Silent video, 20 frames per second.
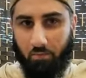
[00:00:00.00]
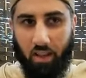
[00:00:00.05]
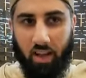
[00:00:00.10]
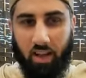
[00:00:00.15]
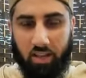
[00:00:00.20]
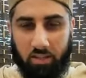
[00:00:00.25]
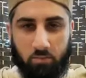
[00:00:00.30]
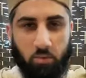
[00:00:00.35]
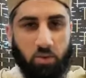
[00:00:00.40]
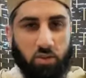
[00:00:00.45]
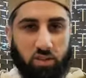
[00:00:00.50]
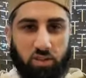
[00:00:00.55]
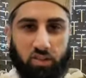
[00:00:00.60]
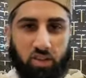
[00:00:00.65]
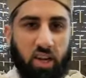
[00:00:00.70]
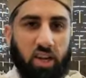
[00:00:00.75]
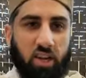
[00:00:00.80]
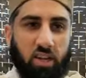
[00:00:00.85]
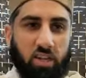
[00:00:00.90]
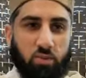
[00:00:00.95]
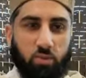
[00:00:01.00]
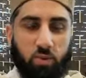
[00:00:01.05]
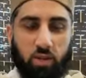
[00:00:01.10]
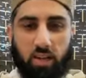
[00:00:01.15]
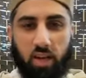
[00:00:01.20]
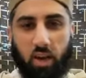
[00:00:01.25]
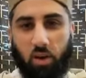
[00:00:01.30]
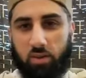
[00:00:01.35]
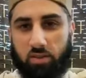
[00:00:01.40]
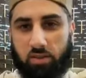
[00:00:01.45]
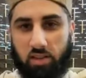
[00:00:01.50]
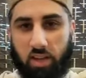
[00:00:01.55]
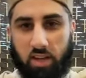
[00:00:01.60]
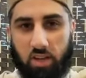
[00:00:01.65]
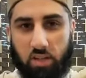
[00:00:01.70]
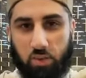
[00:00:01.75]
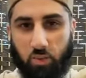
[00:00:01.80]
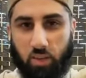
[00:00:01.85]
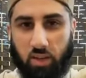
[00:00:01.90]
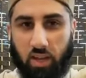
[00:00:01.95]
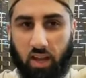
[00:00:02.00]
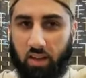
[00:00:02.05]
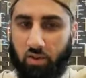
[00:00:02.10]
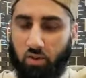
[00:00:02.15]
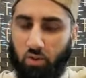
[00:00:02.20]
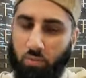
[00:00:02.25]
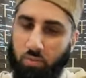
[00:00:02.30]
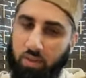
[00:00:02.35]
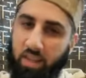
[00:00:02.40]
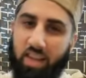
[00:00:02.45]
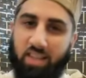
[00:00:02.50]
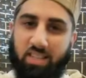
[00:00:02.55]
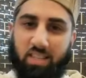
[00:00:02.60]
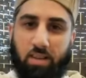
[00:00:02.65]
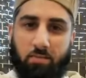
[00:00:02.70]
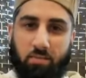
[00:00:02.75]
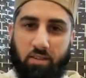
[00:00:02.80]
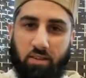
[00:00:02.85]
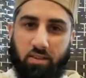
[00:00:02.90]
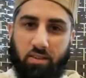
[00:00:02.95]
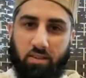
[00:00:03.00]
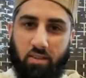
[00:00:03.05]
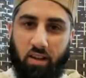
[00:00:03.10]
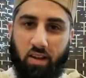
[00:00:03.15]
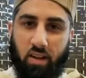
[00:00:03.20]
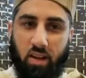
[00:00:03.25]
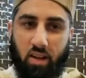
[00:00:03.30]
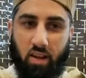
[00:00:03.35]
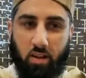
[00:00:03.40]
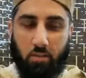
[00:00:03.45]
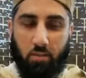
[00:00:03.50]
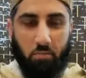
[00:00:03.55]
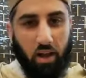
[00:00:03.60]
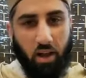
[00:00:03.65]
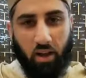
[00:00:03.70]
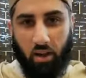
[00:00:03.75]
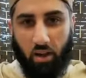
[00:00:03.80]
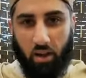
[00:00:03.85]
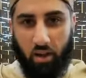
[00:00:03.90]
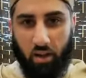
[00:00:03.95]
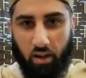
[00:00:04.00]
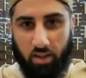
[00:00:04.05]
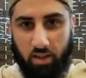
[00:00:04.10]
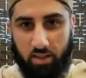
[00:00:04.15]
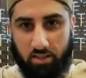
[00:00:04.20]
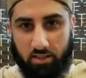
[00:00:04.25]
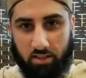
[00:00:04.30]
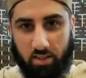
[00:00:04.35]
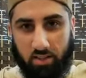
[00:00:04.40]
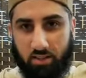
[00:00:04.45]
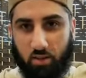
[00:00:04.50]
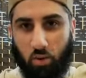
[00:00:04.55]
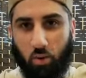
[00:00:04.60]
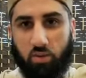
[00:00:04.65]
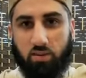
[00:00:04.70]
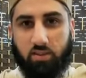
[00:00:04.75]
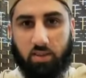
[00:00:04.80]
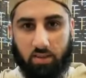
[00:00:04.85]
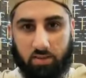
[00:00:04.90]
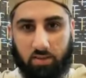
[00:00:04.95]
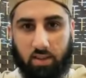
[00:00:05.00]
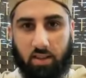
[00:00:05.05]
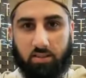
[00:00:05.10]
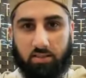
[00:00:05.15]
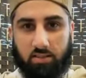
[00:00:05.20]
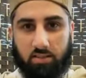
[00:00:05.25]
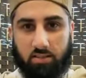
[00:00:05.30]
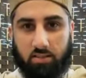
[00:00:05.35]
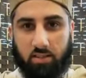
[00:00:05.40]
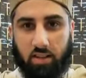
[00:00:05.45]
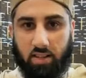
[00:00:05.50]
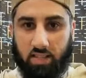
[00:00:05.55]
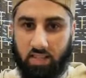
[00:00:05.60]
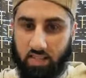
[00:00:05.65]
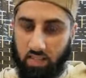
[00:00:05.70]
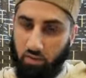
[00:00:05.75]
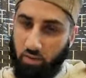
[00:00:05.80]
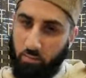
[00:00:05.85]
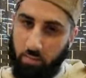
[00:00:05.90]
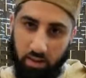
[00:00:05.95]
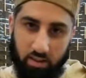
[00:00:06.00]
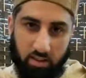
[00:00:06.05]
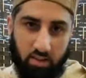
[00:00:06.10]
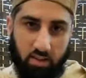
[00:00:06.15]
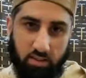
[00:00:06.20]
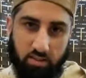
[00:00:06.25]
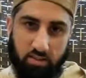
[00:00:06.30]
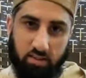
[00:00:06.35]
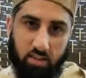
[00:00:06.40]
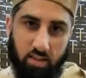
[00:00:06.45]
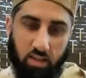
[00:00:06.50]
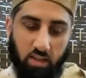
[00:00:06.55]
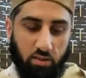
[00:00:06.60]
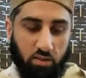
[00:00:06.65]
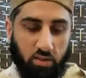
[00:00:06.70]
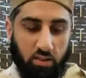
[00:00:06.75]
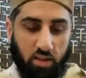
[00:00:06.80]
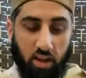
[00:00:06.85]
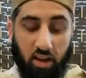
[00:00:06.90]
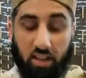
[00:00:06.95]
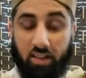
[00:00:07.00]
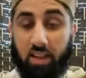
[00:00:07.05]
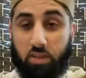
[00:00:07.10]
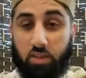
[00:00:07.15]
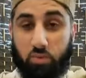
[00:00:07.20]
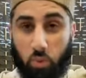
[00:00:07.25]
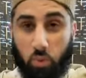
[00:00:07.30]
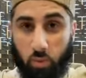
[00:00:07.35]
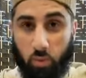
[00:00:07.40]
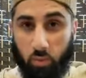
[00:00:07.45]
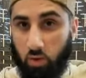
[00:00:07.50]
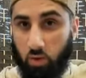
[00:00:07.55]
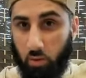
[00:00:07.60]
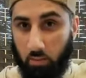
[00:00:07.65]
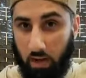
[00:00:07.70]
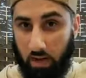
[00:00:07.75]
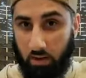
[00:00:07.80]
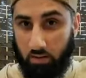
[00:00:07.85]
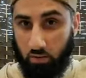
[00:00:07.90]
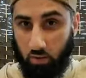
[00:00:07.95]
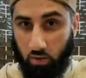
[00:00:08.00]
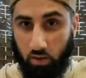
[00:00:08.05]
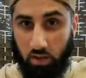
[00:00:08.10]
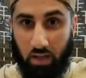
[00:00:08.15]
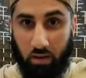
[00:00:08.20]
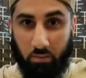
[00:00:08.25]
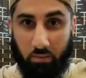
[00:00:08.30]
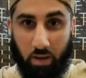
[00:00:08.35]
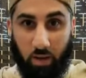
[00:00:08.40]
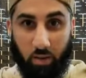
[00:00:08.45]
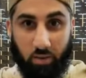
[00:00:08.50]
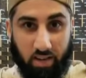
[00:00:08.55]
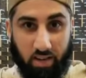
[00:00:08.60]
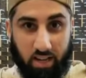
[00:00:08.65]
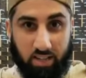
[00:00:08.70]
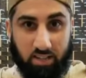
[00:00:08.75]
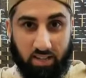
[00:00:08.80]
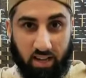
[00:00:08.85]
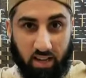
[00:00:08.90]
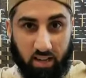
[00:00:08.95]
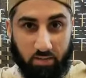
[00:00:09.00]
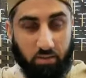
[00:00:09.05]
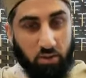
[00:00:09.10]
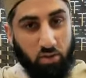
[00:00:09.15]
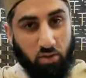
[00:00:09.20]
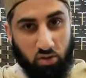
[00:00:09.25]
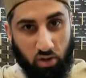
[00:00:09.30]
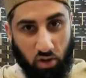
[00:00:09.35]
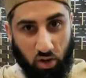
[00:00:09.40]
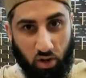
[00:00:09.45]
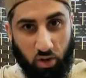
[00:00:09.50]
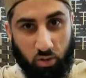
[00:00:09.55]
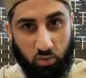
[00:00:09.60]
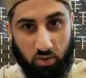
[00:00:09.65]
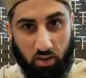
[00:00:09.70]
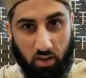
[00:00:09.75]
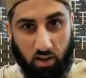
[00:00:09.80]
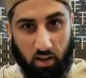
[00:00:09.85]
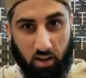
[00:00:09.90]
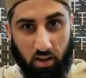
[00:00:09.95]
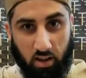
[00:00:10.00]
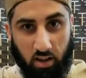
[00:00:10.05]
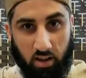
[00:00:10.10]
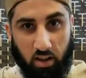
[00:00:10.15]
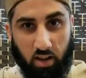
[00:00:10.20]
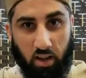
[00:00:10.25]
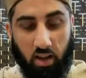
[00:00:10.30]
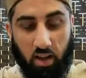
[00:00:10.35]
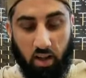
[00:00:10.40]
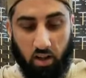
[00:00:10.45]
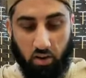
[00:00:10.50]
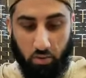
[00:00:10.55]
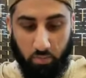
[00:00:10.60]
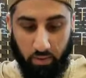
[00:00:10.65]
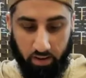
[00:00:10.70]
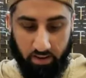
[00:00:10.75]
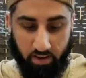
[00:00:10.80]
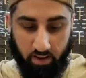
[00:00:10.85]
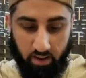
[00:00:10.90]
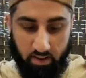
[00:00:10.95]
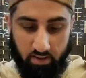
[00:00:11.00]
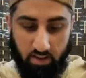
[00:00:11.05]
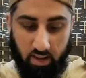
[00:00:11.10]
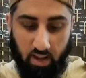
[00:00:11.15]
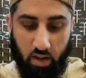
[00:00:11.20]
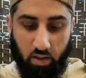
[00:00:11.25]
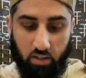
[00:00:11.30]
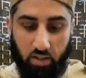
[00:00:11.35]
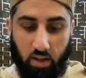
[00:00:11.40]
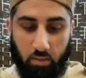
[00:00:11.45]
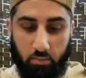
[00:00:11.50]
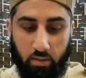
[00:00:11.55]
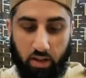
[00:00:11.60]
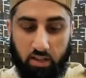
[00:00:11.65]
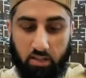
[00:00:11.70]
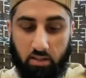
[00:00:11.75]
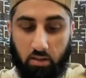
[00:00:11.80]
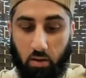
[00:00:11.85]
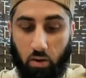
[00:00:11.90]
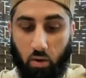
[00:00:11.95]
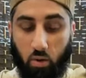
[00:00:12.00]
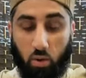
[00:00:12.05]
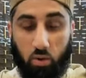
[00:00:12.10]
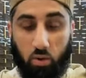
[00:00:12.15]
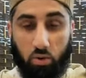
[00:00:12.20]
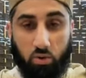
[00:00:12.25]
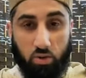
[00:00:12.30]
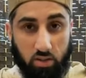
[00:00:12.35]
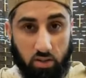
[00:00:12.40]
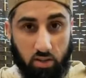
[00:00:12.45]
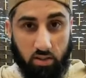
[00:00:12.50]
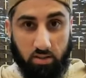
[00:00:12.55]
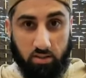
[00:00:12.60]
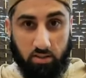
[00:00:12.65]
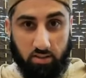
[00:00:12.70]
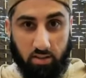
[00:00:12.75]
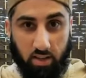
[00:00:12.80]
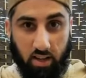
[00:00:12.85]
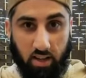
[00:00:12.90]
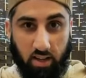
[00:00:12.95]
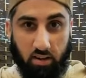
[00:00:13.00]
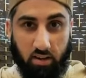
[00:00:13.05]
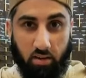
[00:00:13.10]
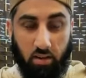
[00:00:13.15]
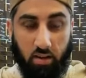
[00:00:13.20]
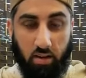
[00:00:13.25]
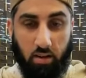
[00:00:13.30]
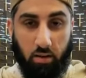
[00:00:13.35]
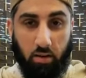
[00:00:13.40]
As much as rank as we get or status we get, to be accepted by Allah is all success, and repentance is the key to that. And that's what we will go back to talking about next time, inshallah ta'ala. Repentance and how that brings all goodness and